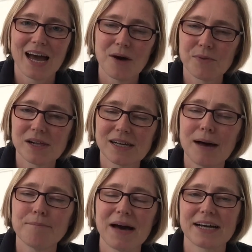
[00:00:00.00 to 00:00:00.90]
And we'll
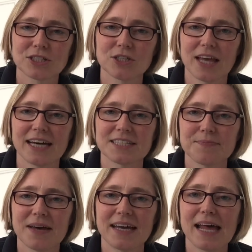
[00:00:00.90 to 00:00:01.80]
come back to that
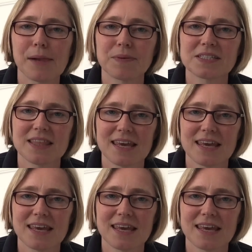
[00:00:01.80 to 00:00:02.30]
and help us